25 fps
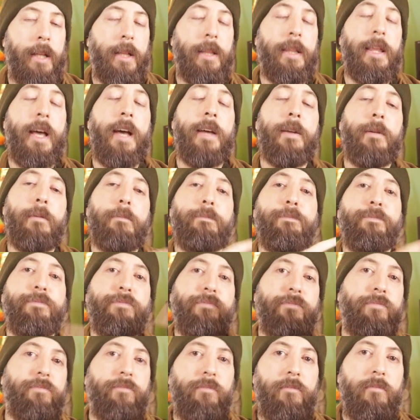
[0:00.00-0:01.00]
Then,
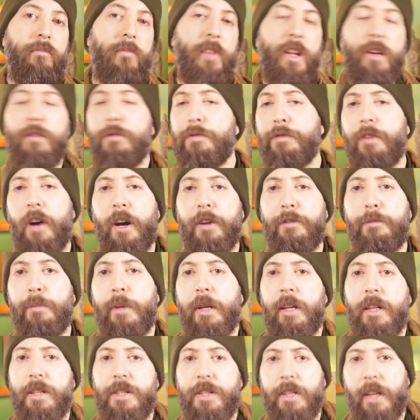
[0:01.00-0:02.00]
5
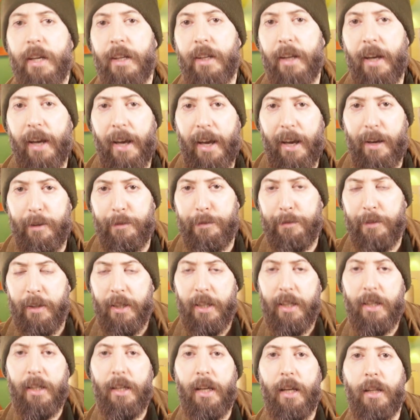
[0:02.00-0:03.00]
minutes and a half
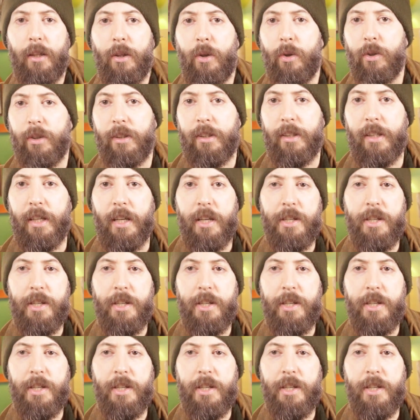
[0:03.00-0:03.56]
in, along the